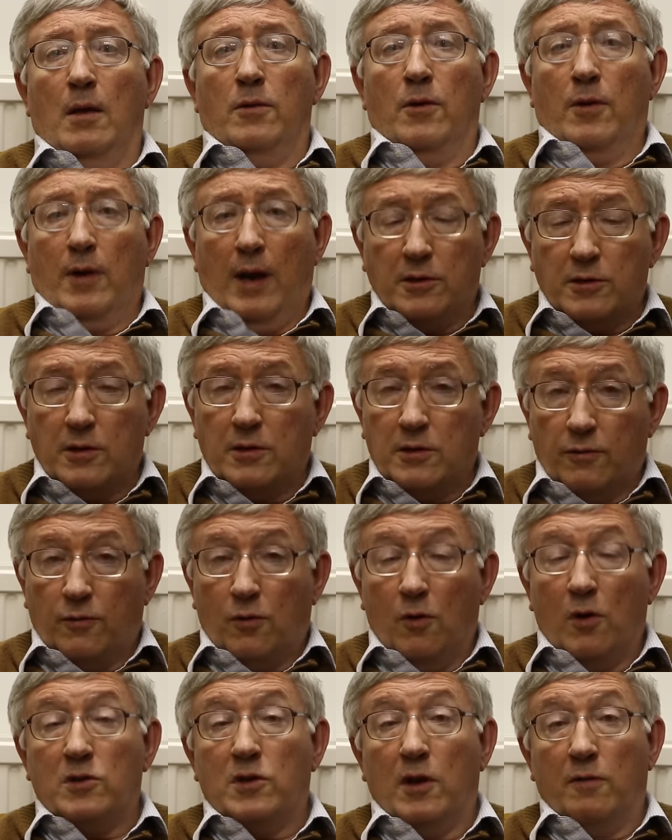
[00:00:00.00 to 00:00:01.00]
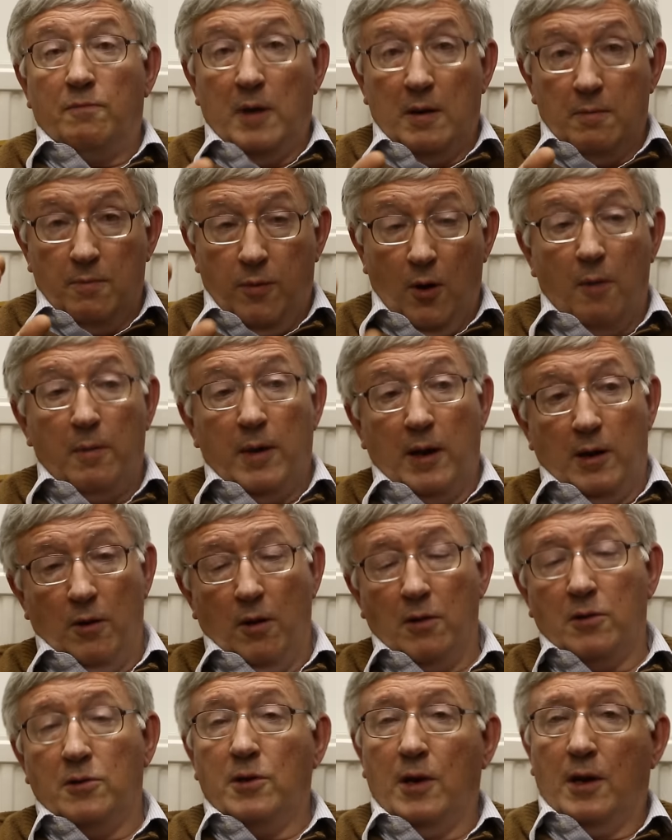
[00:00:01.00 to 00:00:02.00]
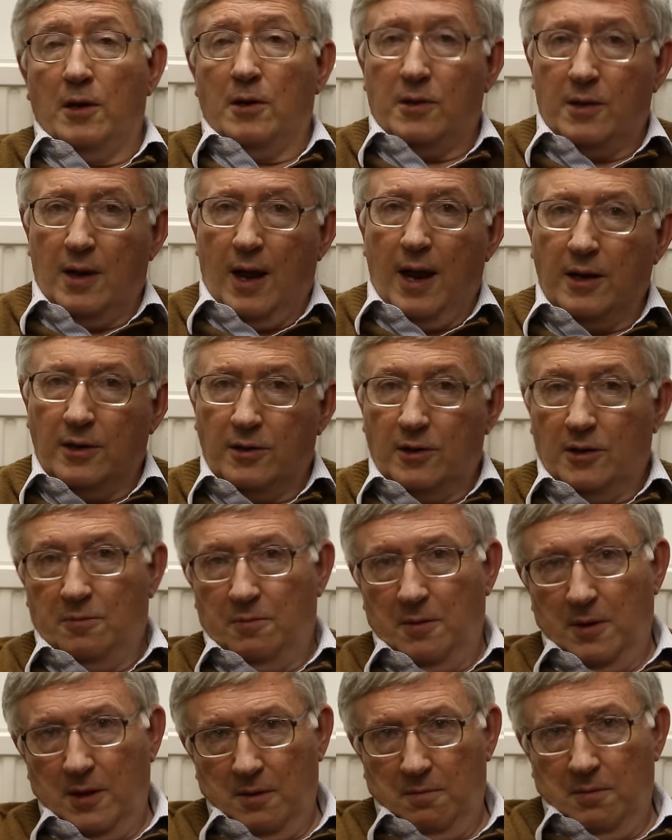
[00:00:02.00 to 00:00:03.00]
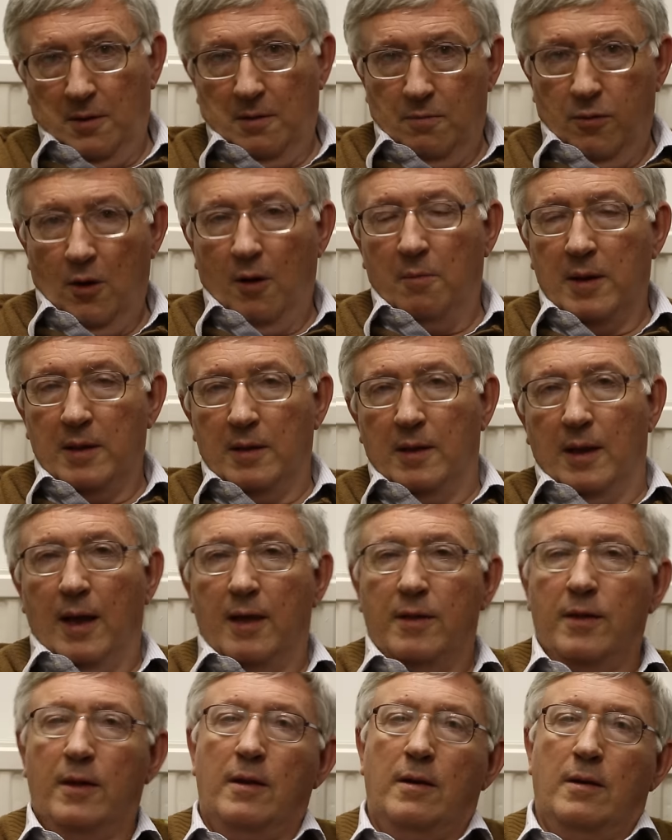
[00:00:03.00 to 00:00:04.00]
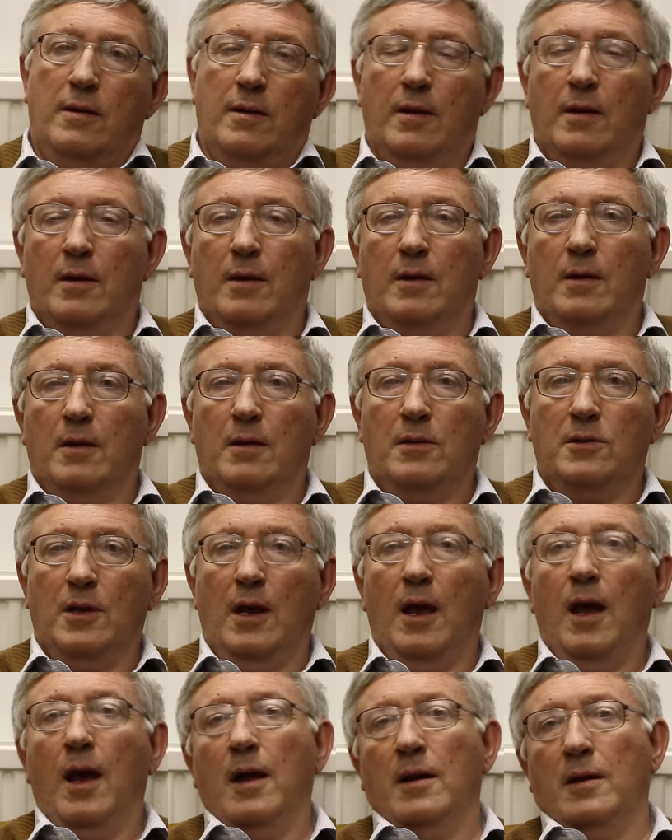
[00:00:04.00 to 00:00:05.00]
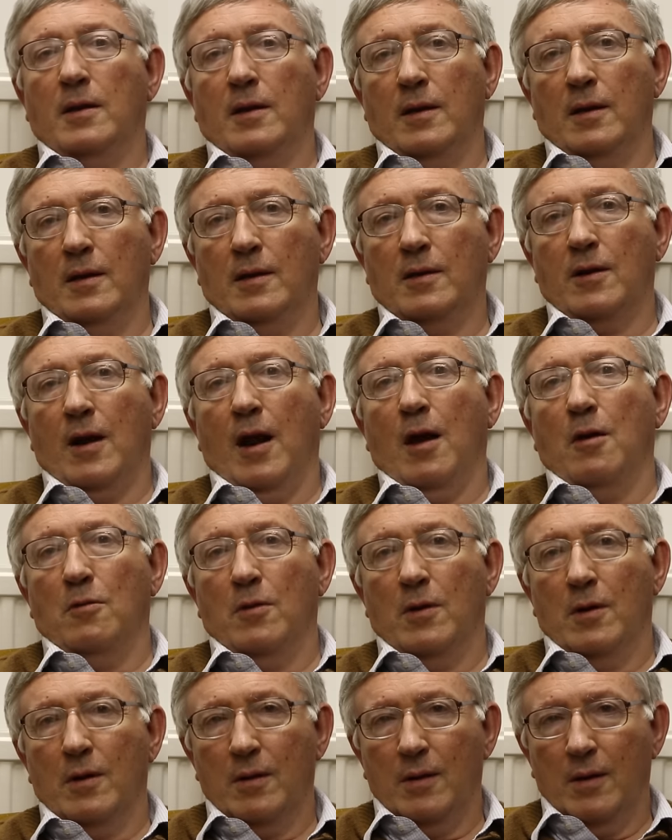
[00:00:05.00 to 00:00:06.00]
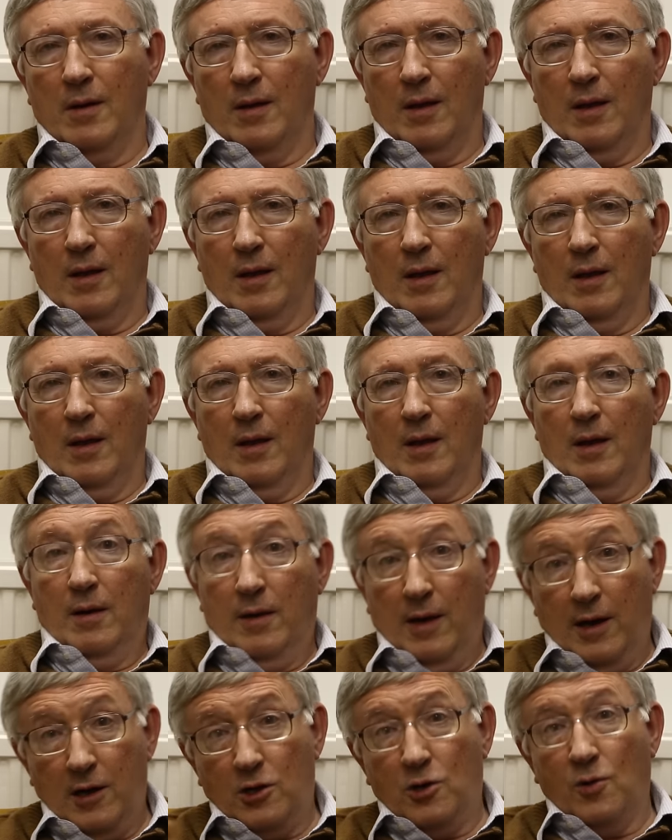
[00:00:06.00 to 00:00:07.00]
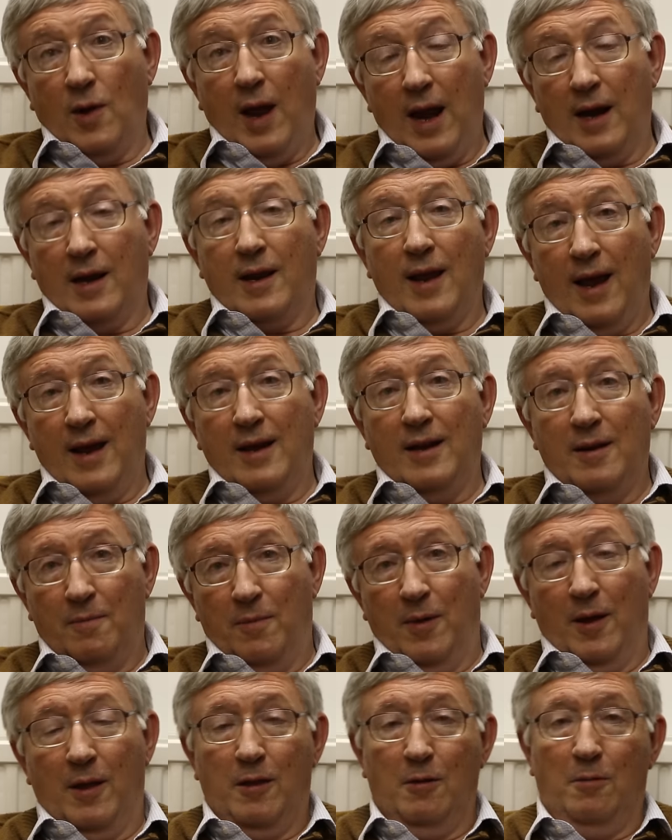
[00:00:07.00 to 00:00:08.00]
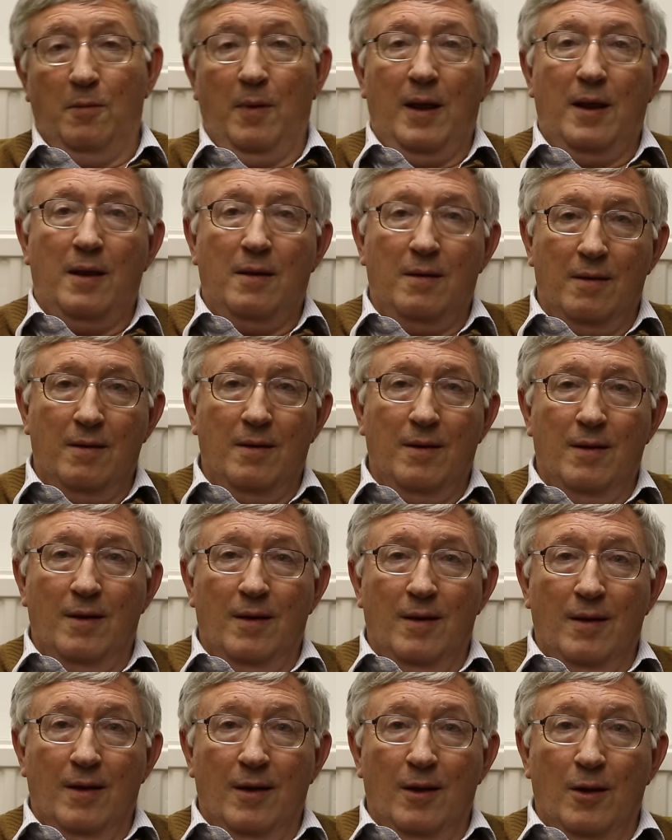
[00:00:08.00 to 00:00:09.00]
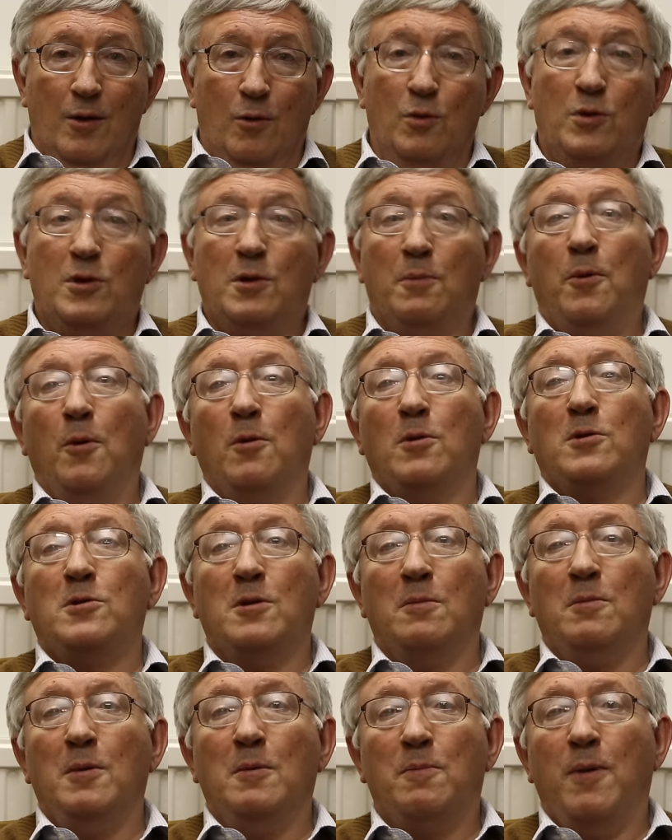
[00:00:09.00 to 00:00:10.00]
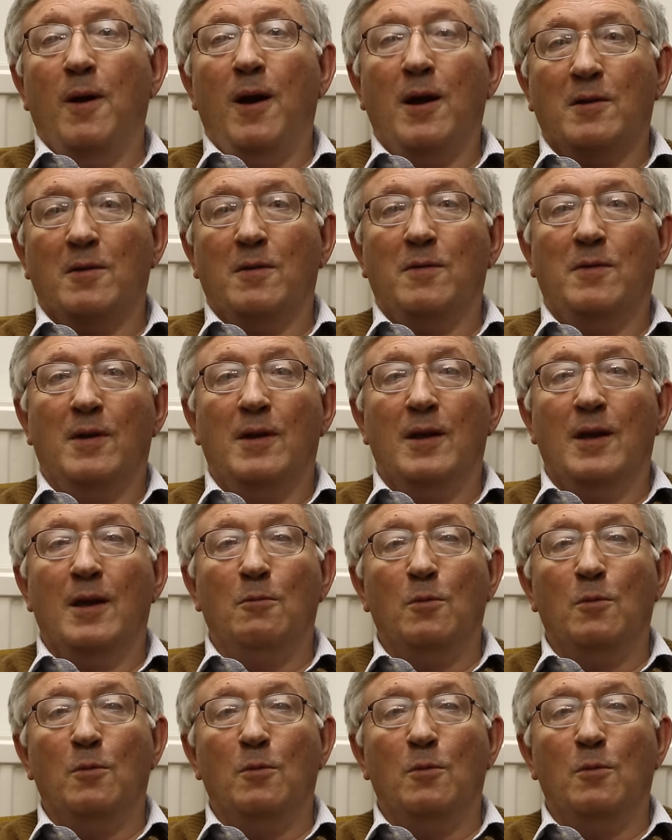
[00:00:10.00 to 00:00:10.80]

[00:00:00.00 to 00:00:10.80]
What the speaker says: The Russians, of course, have been bombing not just ISIS, but they've been bombing the other jihadi crowd, linked to Al-Qaeda, by the way, who were supposed to be part of the